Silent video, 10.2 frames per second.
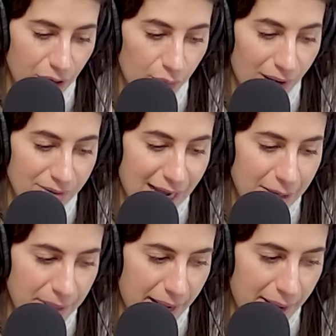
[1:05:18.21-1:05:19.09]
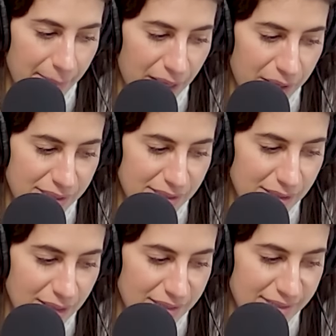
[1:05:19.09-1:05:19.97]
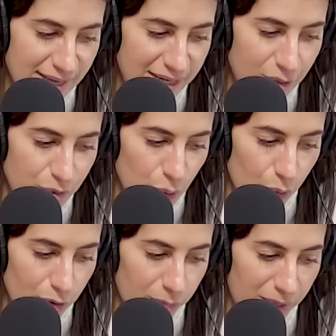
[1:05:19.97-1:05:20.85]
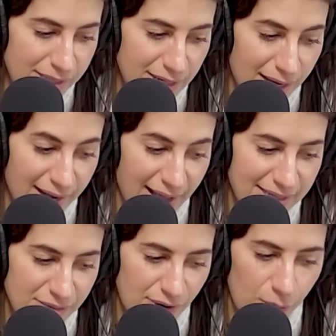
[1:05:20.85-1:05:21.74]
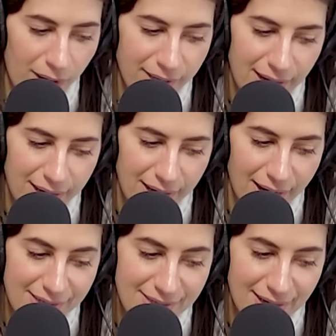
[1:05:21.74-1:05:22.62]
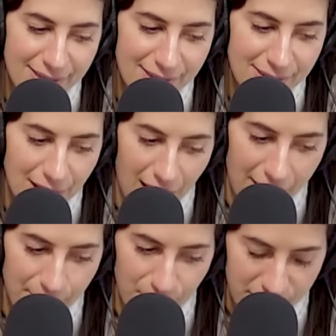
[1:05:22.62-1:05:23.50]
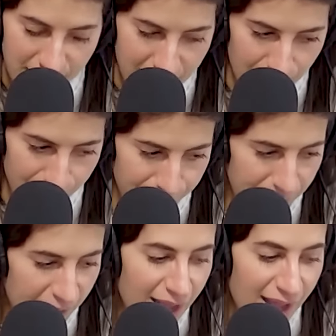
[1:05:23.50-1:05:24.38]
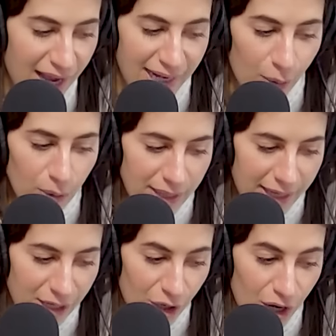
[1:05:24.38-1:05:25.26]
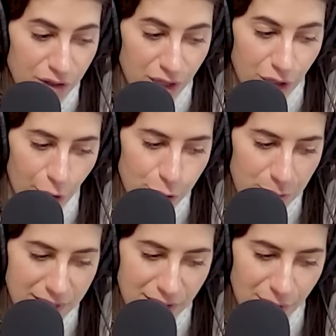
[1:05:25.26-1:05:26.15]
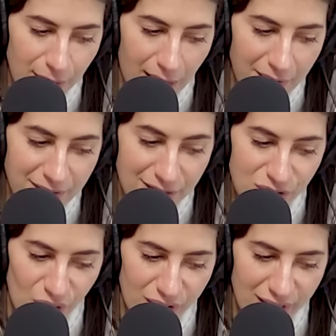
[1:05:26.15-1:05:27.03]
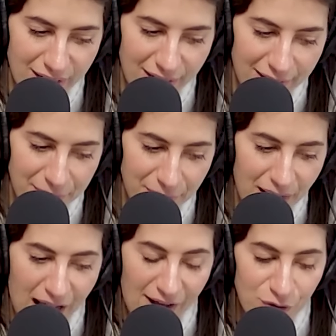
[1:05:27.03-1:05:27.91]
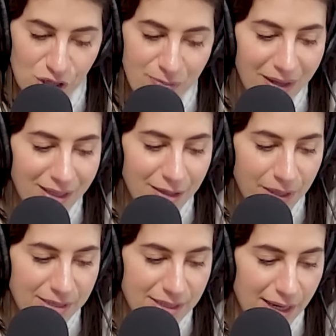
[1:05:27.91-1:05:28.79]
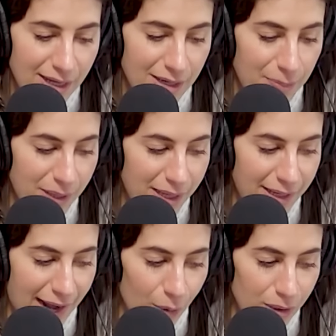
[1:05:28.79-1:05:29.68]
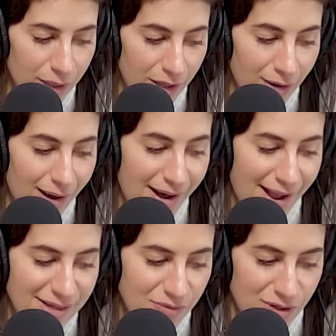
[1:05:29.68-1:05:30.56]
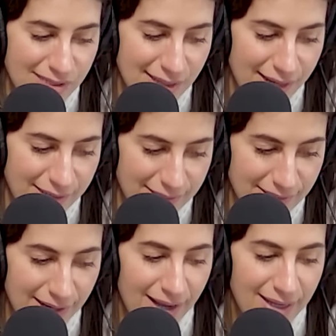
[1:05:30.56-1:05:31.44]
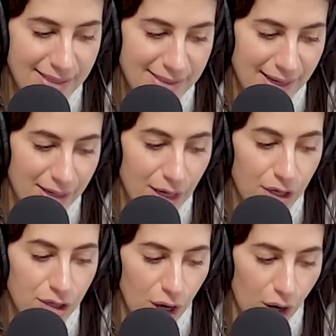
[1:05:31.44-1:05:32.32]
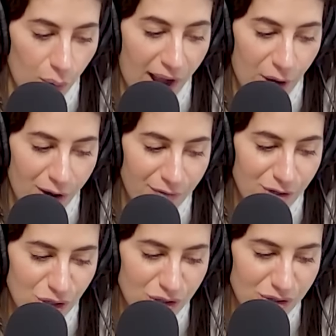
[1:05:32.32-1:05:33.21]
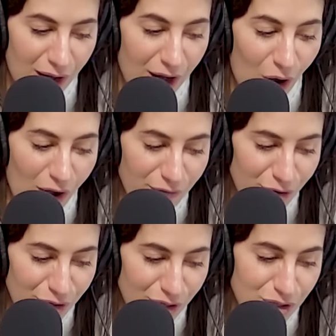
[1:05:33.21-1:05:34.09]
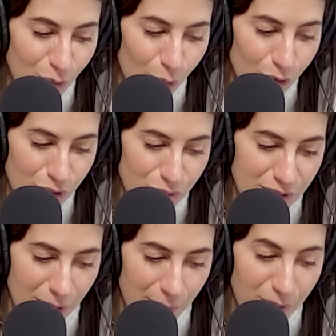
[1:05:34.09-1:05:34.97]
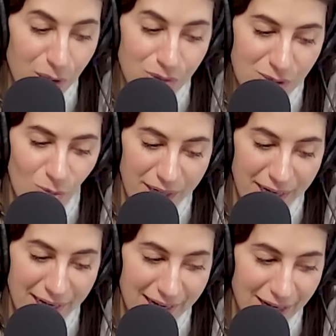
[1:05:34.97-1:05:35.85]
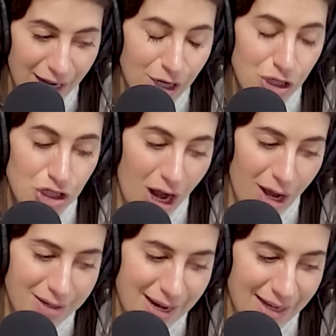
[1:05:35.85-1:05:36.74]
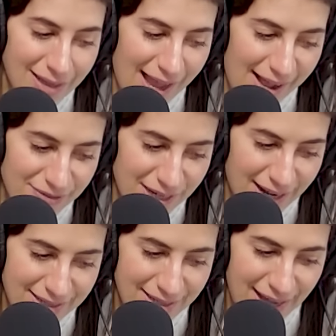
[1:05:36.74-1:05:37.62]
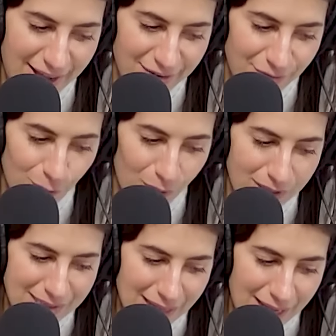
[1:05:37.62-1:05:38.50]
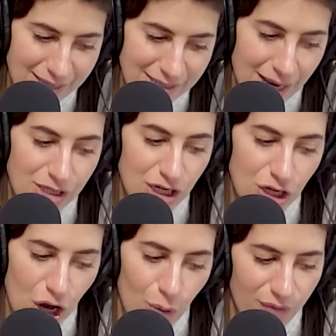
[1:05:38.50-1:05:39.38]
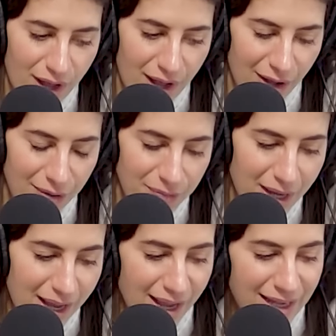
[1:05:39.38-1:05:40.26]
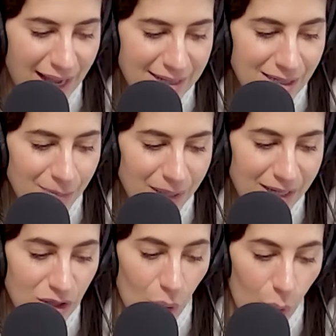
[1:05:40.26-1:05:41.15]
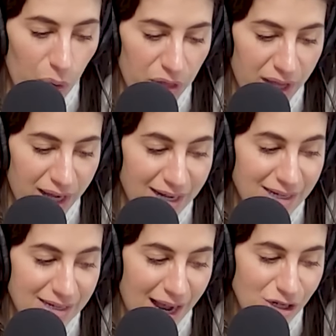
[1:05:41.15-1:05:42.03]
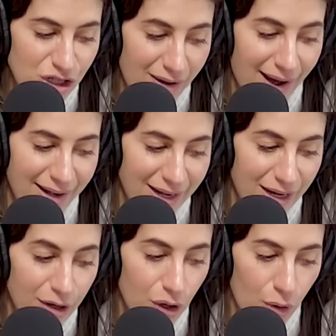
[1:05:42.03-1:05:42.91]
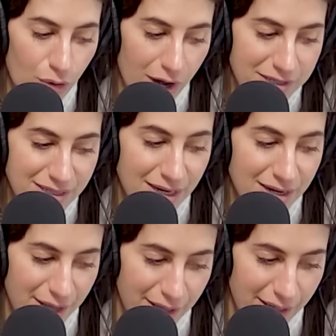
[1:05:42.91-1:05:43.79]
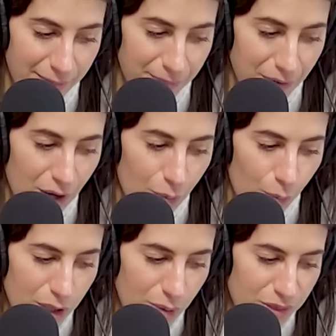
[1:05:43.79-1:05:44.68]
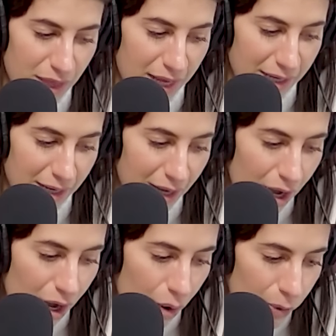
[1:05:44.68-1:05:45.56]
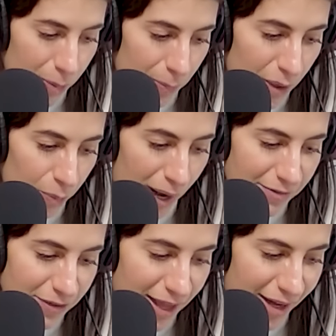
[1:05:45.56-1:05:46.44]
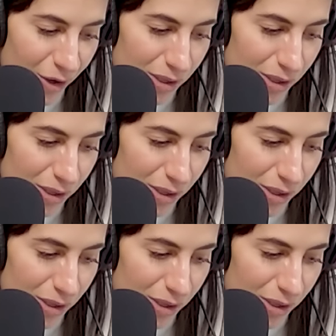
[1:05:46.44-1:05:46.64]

Around 10 p.m., he he said he was ordering pizza and asked if I wanted any. I said I did not, but thank you. An hour later, the large pizza arrived and he started eating it. After smelling the pizza and it being an hour later, I asked for a slice. He said, "No, I offered to I offered to order you some, but you didn't want any." Shocked, I laughed and asked again for one slice to no avail. He ended up eating the whole thing and did not share any. No crusts, nothing. What do you think? Would it be a red flag or a